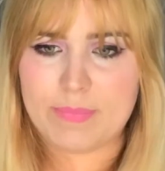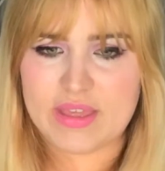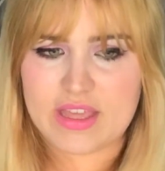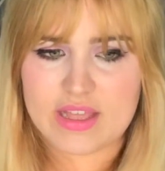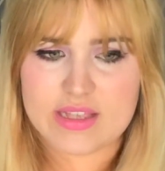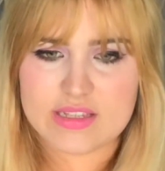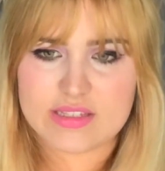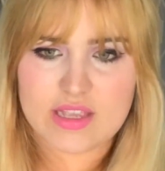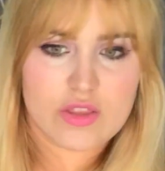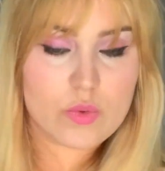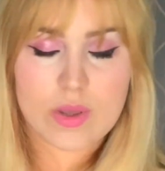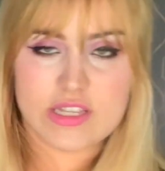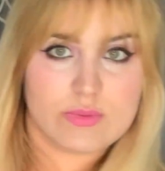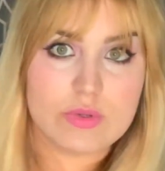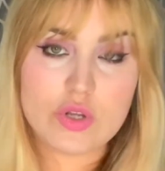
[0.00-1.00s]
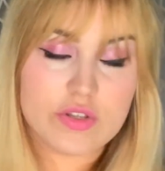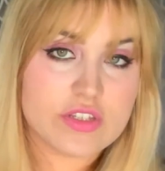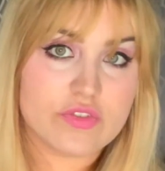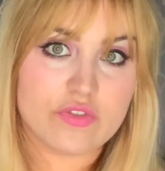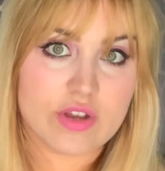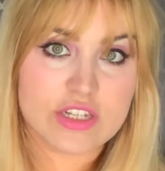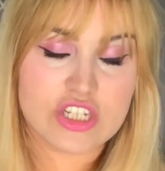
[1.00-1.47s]
because otherwise we're not
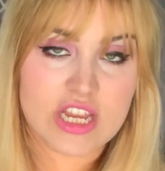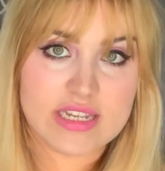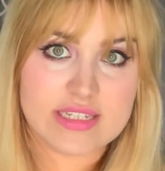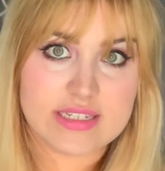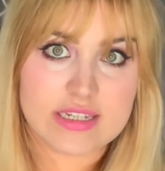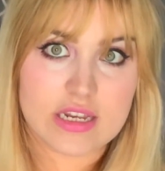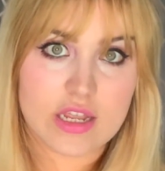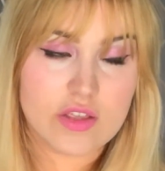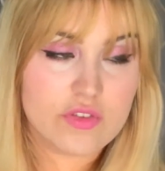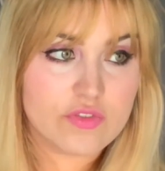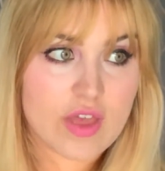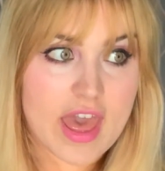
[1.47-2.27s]
differentiated enough